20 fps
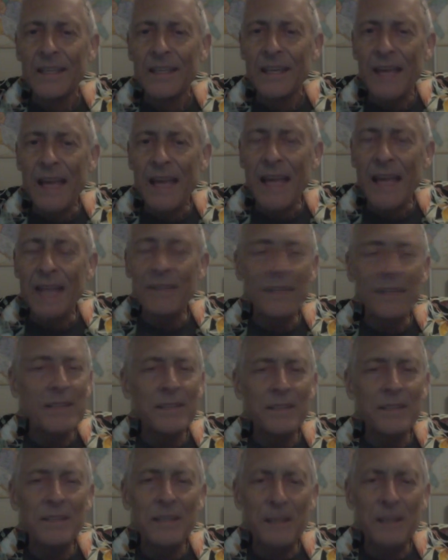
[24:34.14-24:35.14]
And
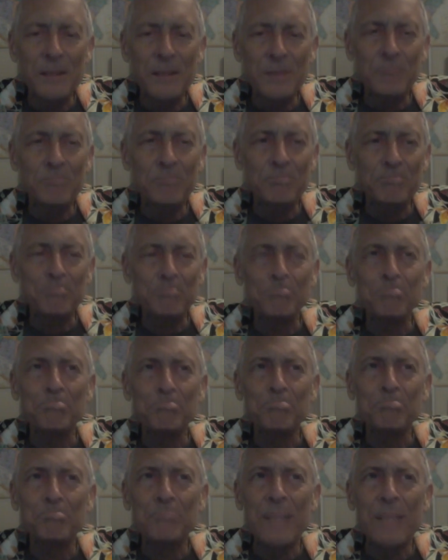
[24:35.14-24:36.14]
then
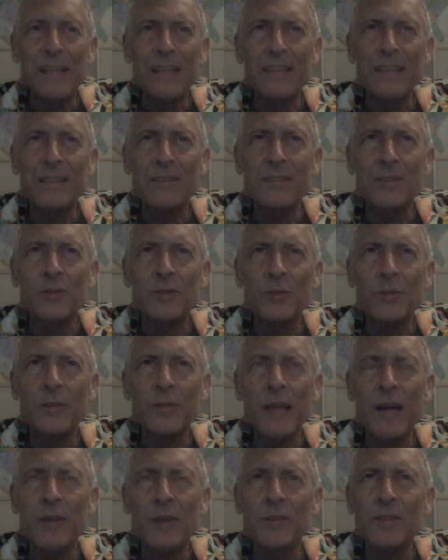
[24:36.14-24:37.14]

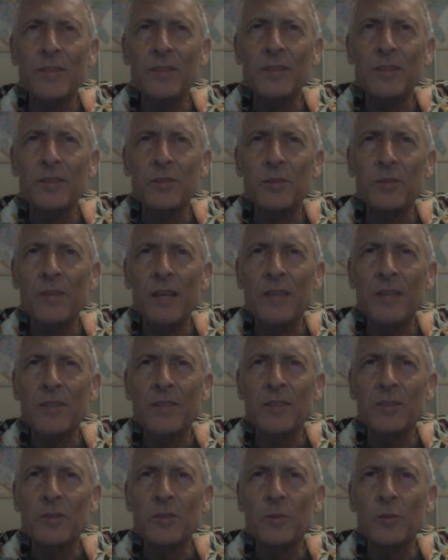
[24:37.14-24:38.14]
2000 to
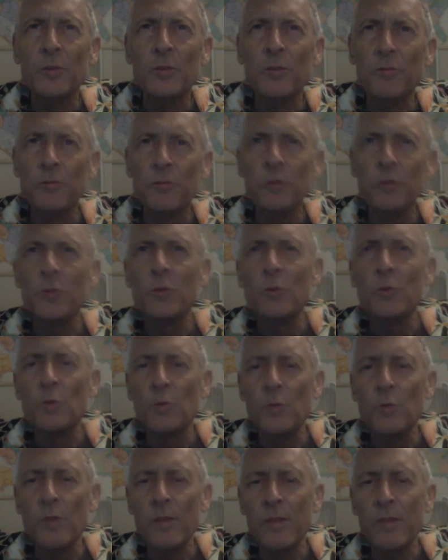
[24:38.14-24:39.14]
2002,
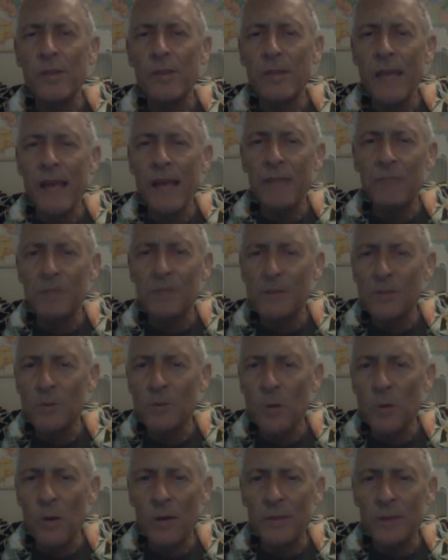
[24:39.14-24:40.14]
through that
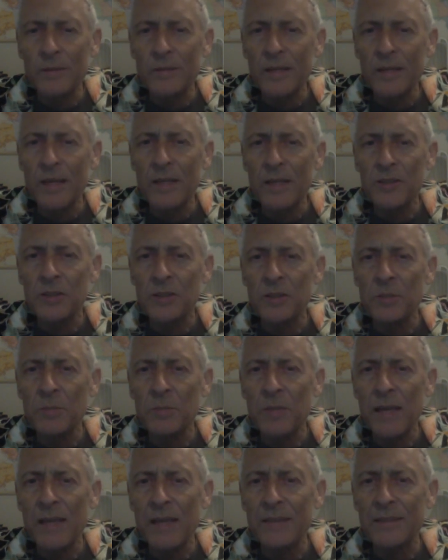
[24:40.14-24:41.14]
resort, she
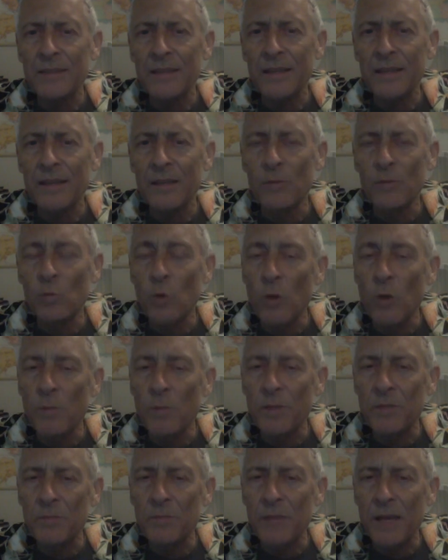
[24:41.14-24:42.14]
met a
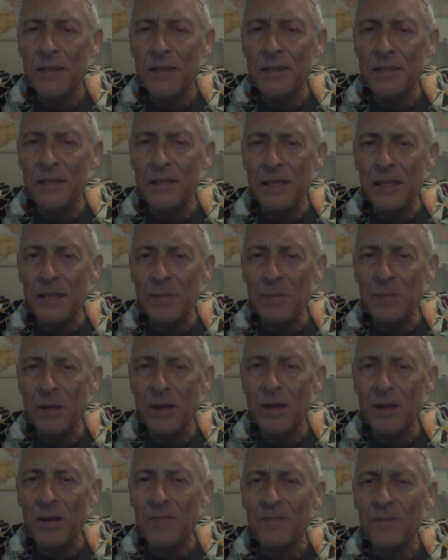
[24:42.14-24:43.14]
woman by the name
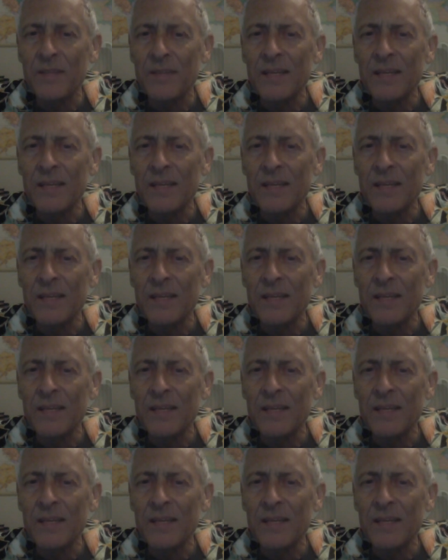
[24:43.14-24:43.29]
of